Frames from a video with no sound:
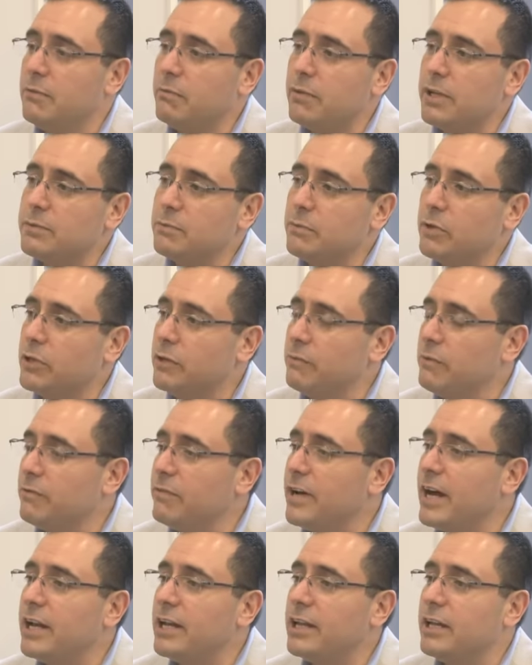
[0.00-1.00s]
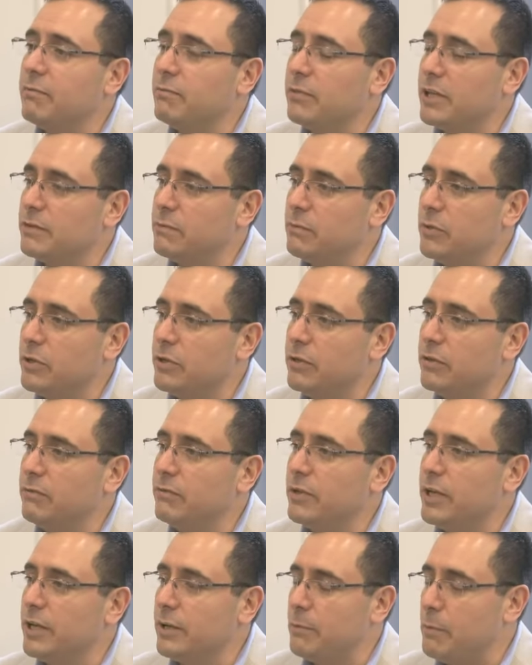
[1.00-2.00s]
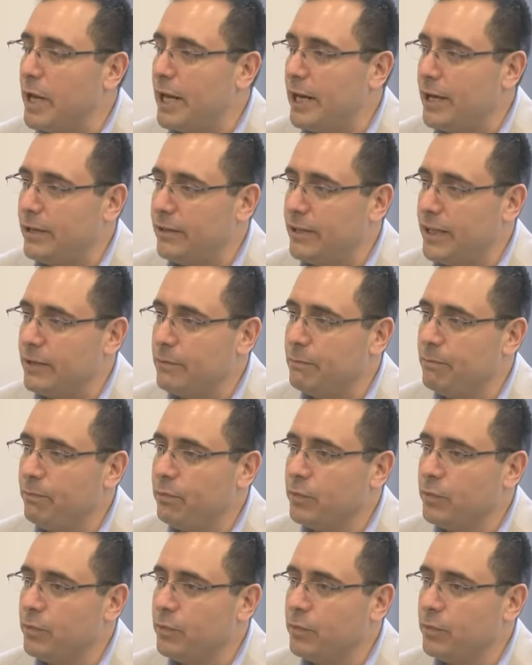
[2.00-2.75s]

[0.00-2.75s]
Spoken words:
Plasmodium ovale, and Plasmodium malaria.